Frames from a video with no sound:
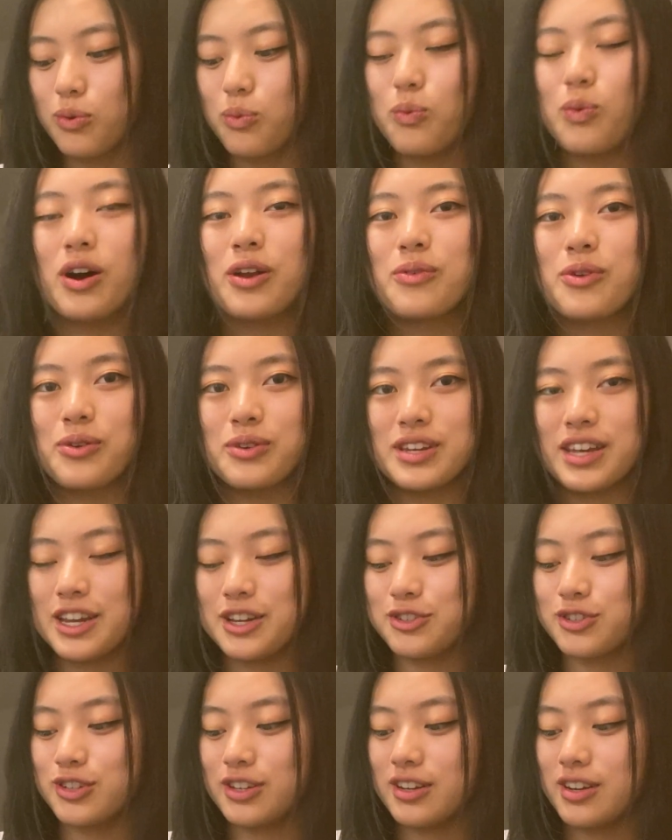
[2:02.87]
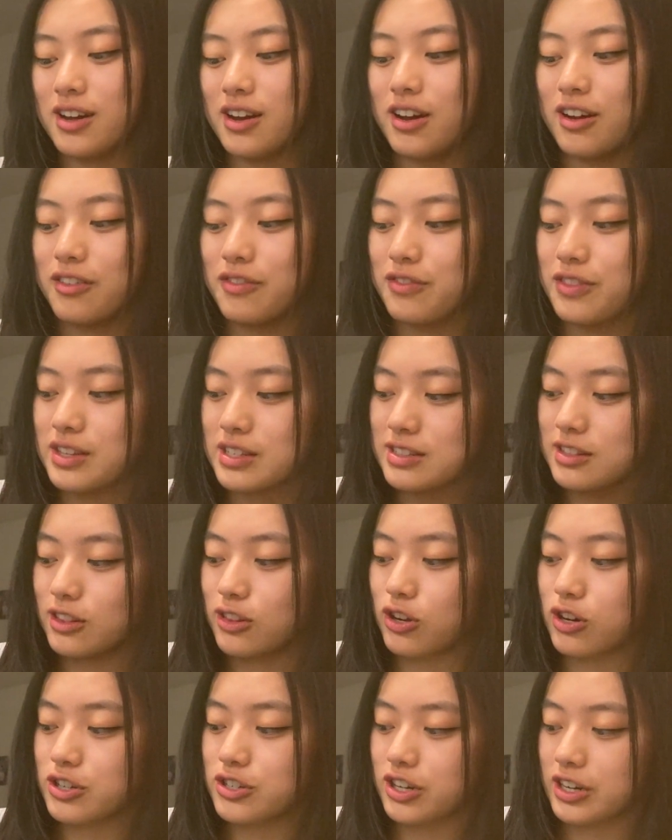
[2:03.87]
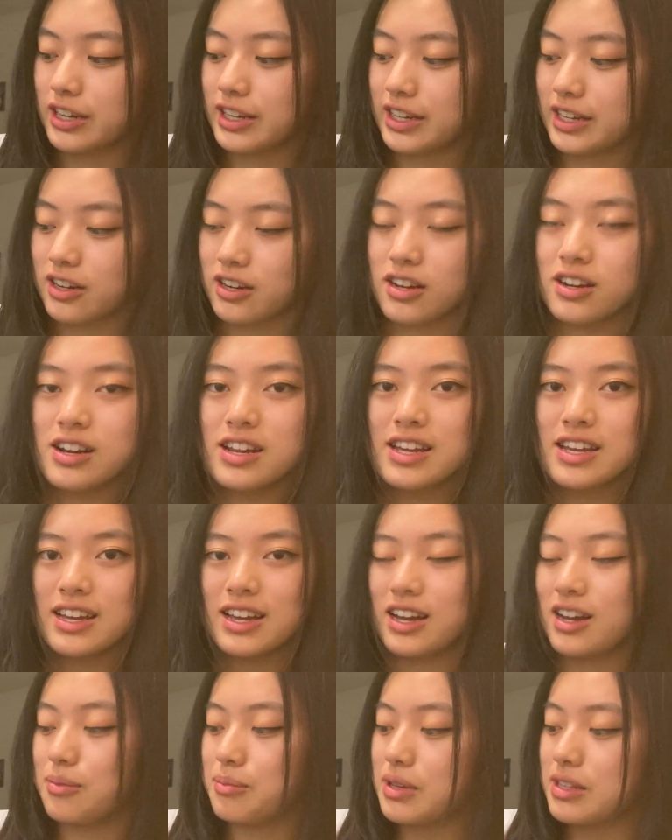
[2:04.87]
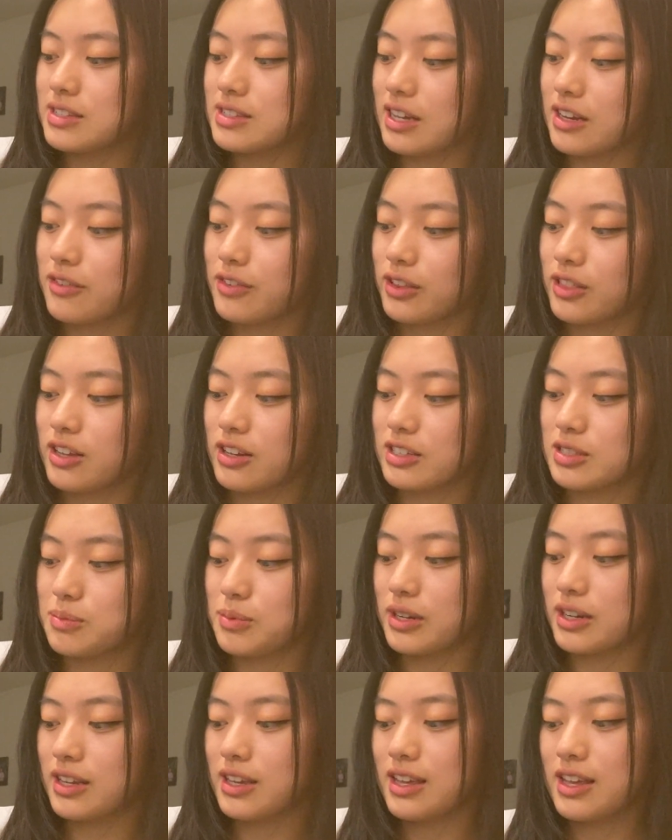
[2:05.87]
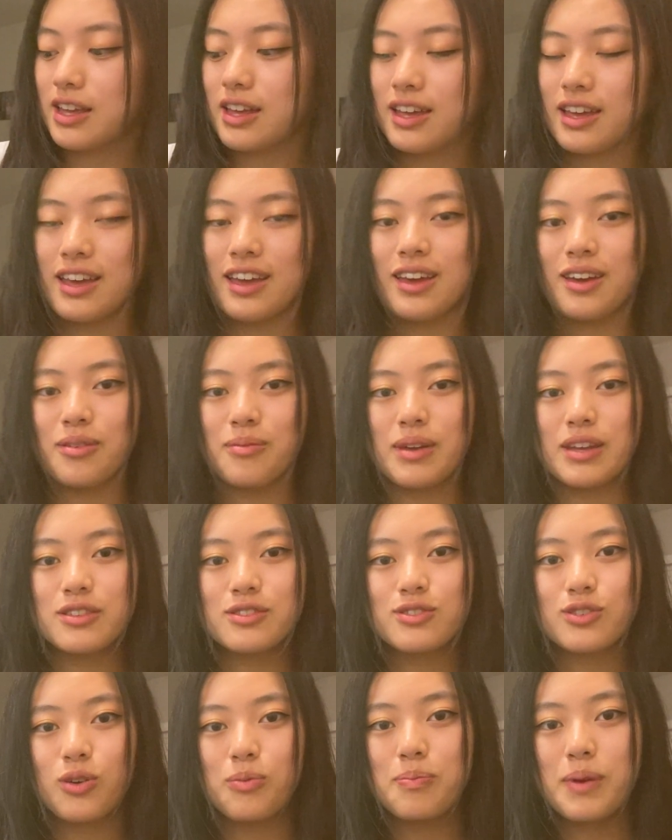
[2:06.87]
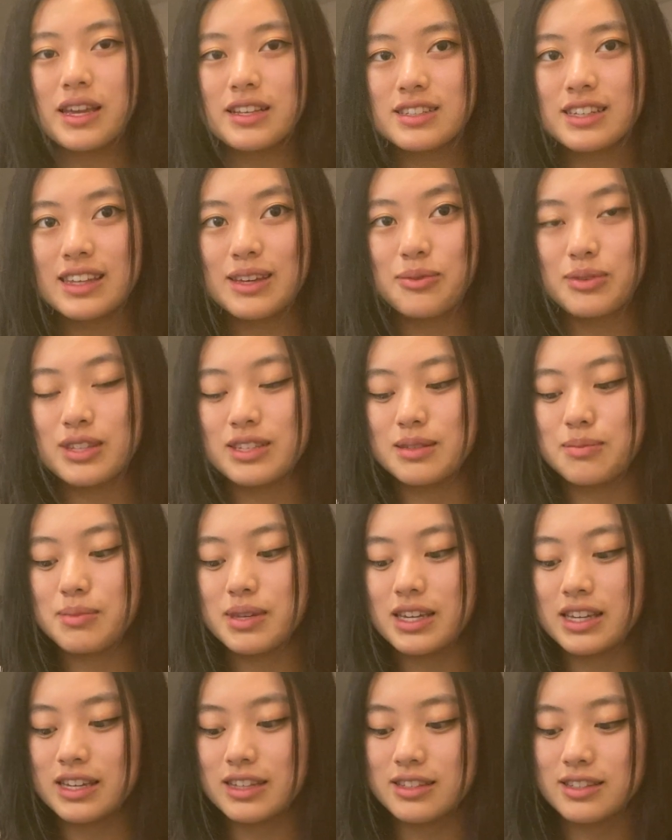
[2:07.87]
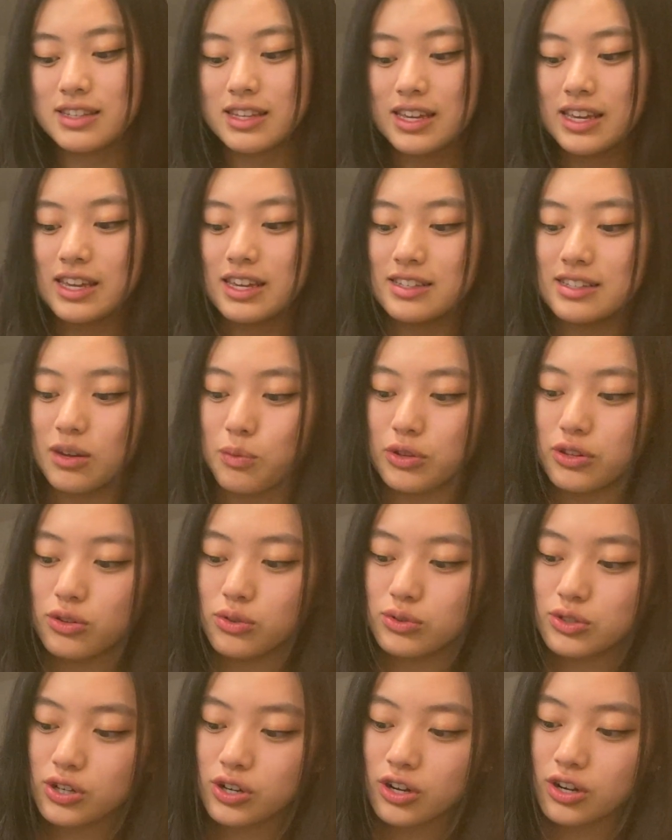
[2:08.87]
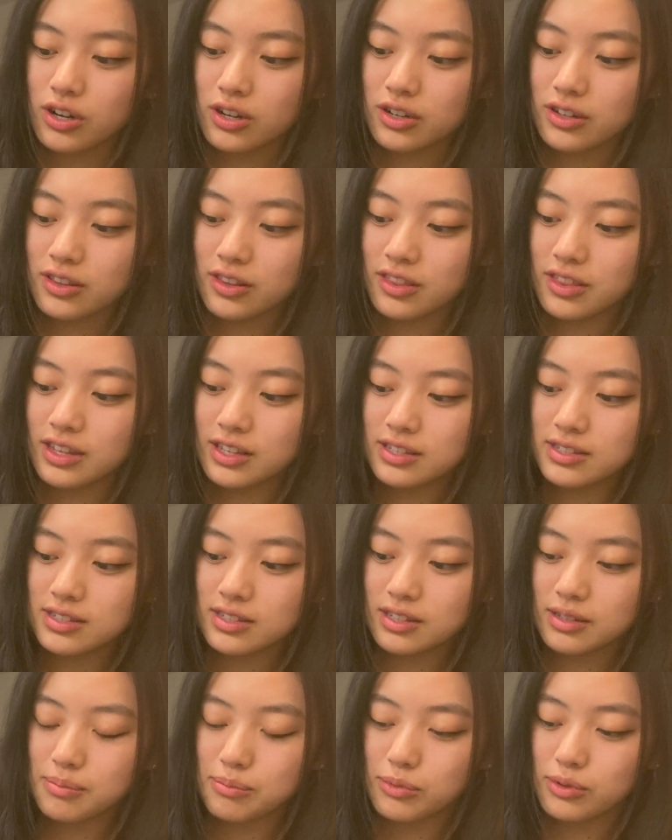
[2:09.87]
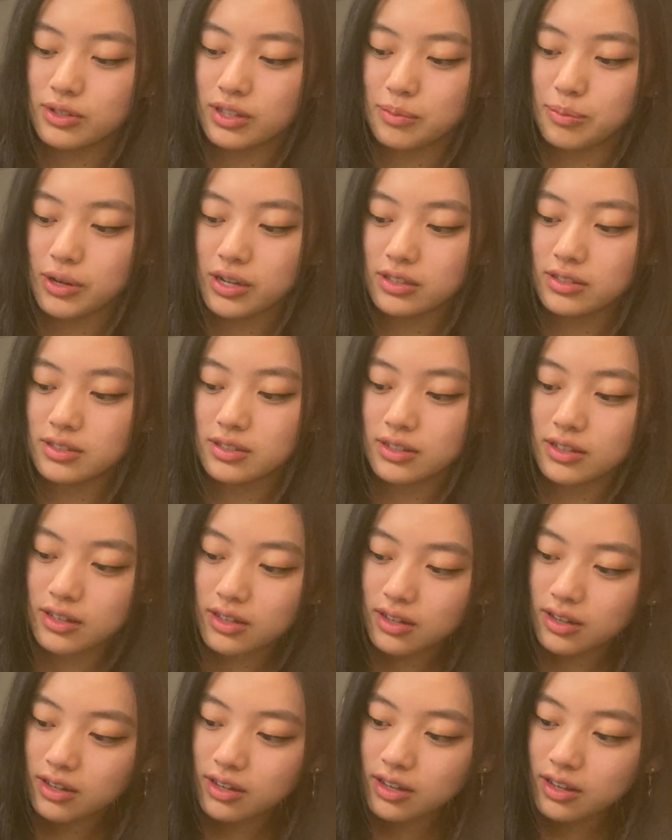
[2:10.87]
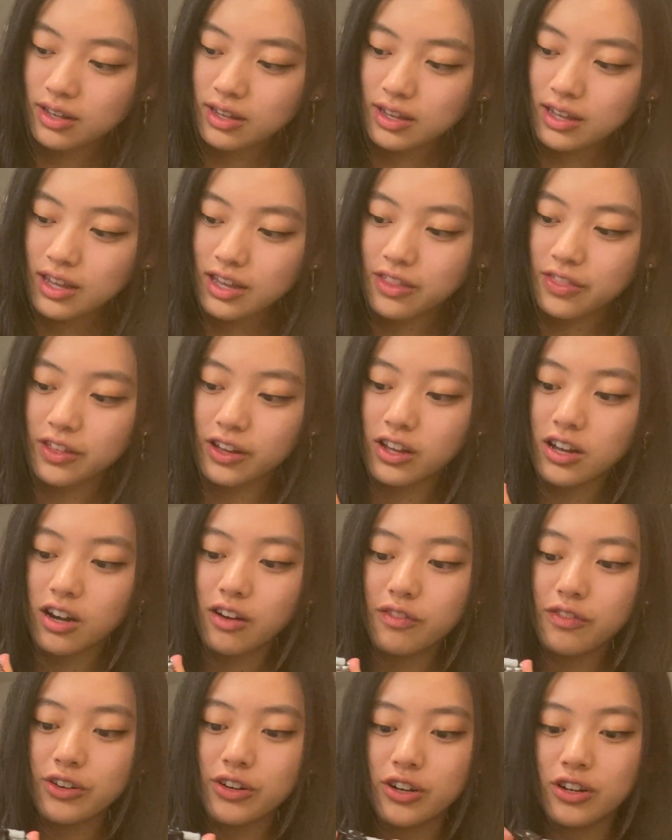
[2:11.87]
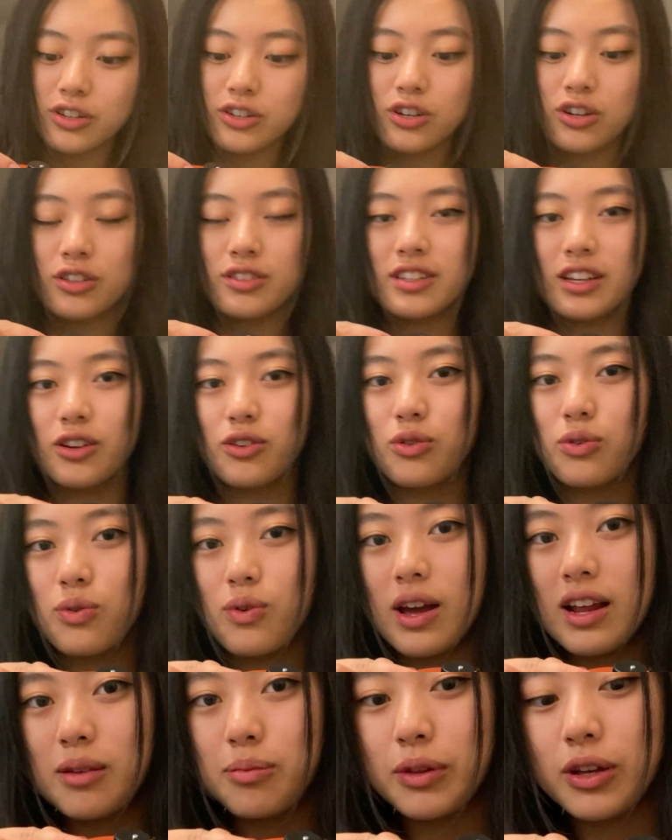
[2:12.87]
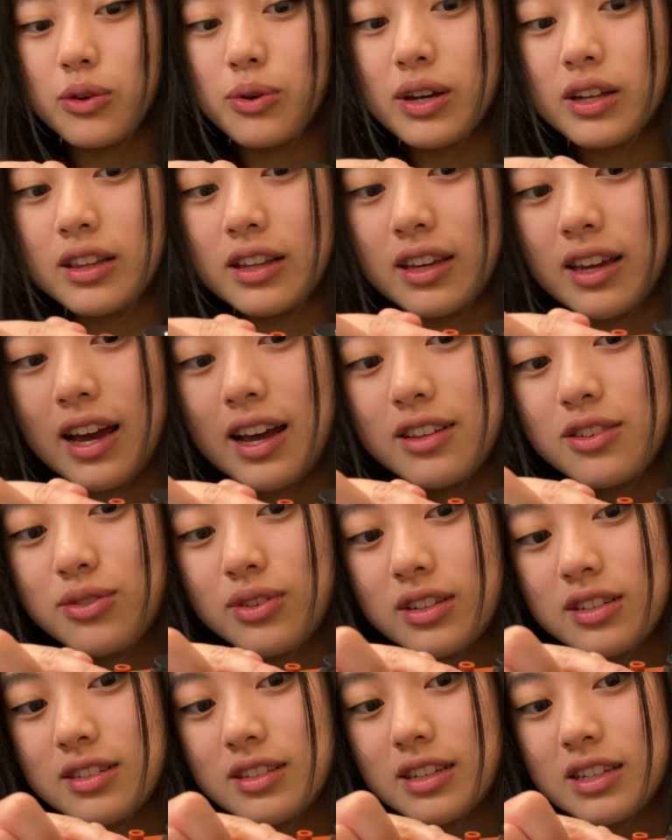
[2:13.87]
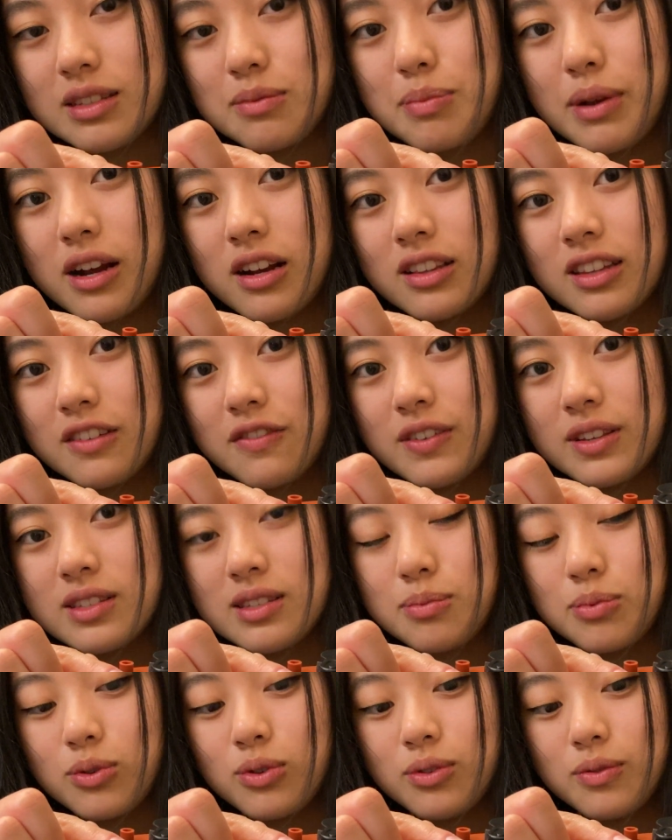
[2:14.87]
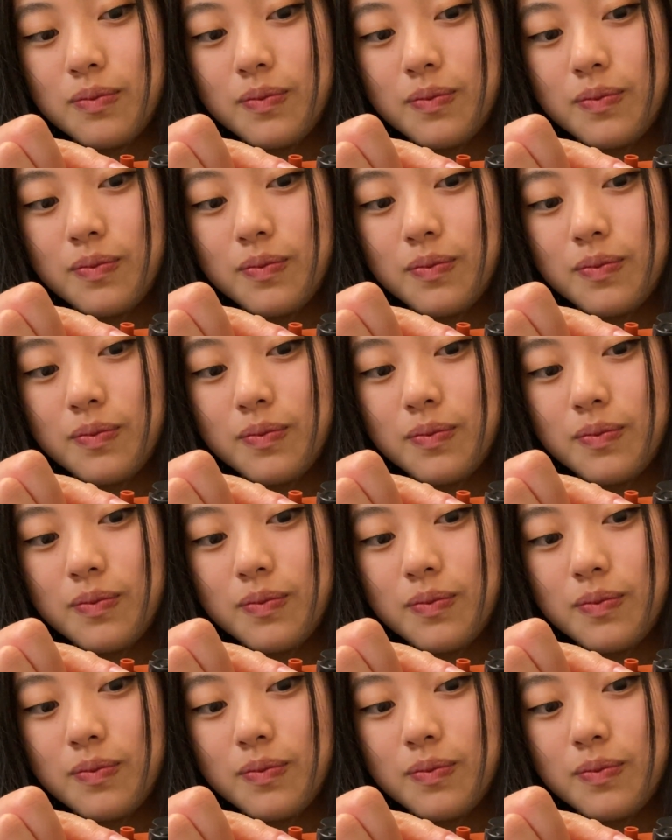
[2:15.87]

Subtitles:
one rotation of this larger gear inside of the clock spring. And so basically what this means is that when you turn this music box, the governor turns incredibly quickly. As you can see, it's barely visible.